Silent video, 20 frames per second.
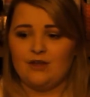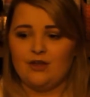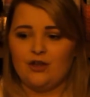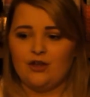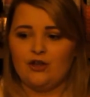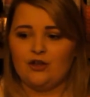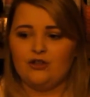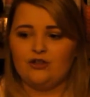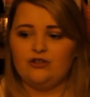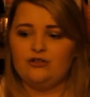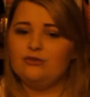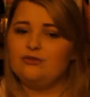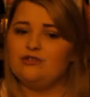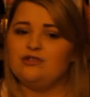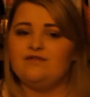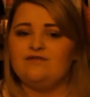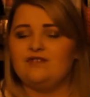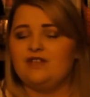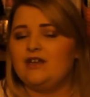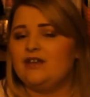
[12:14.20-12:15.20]
you could have
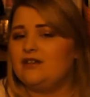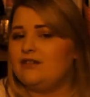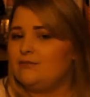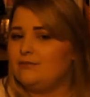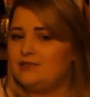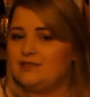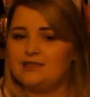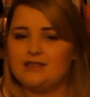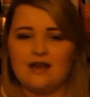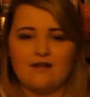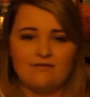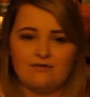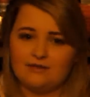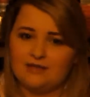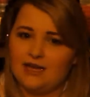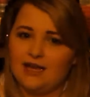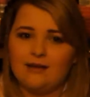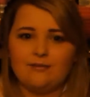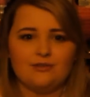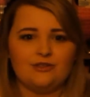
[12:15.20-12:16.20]
turned them several
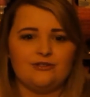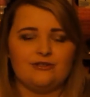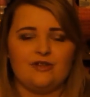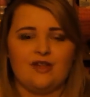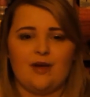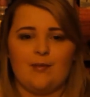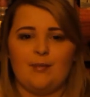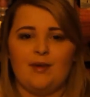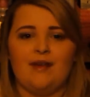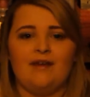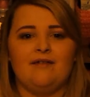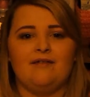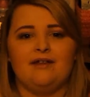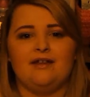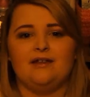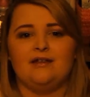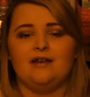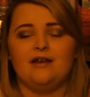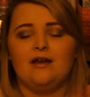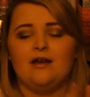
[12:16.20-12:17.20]
times during that period
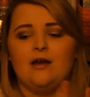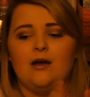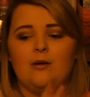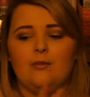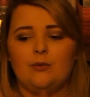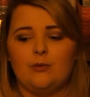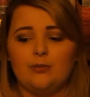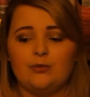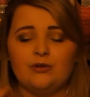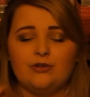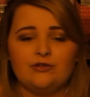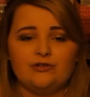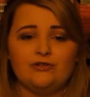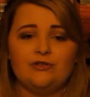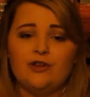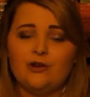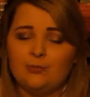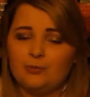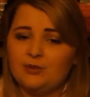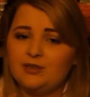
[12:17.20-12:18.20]
but because
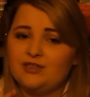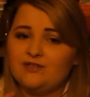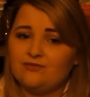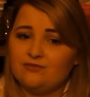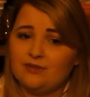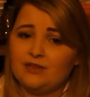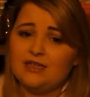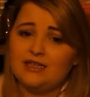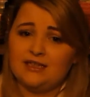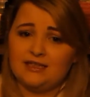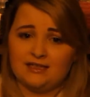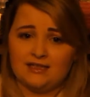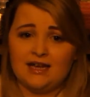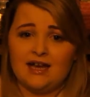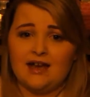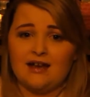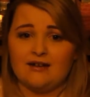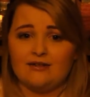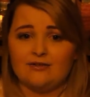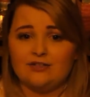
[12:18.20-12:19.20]
nobody's written it down
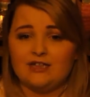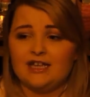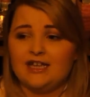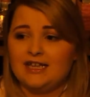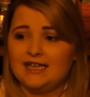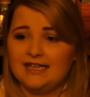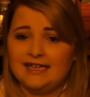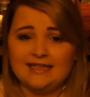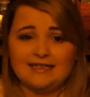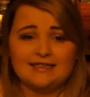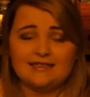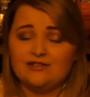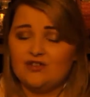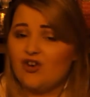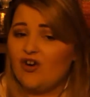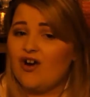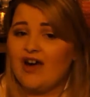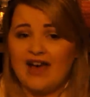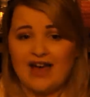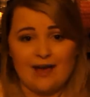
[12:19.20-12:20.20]
it's not
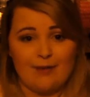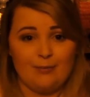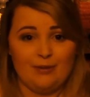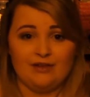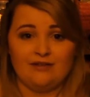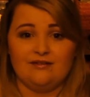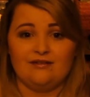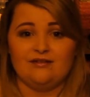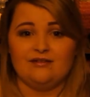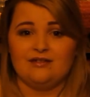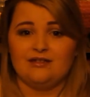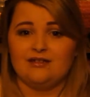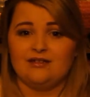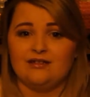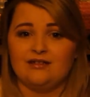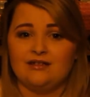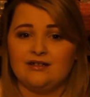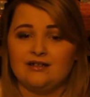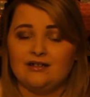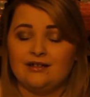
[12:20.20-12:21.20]
happened
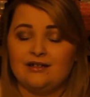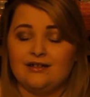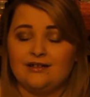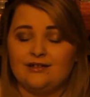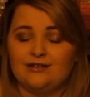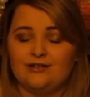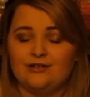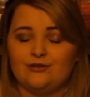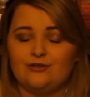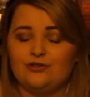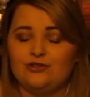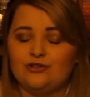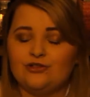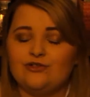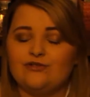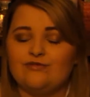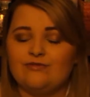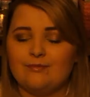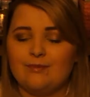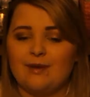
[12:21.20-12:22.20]
so just
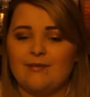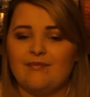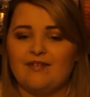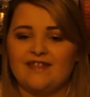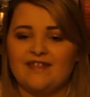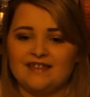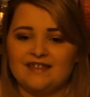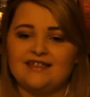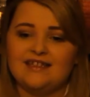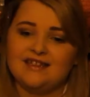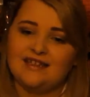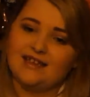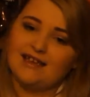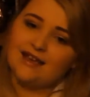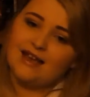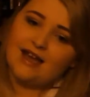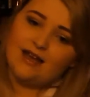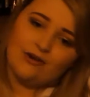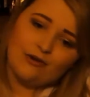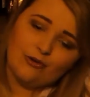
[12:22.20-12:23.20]
remember, this is the thing I
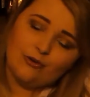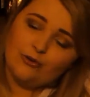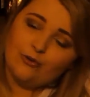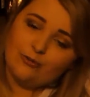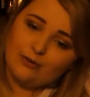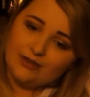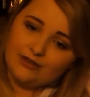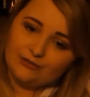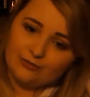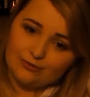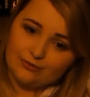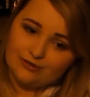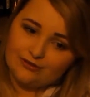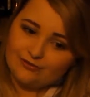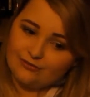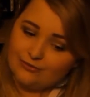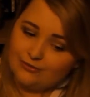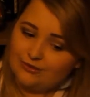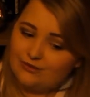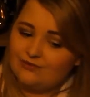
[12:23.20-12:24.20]
always, always,
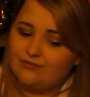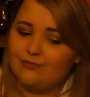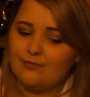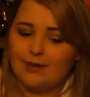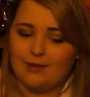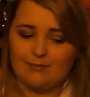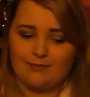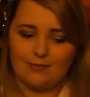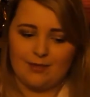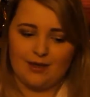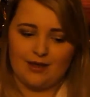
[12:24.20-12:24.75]
always remember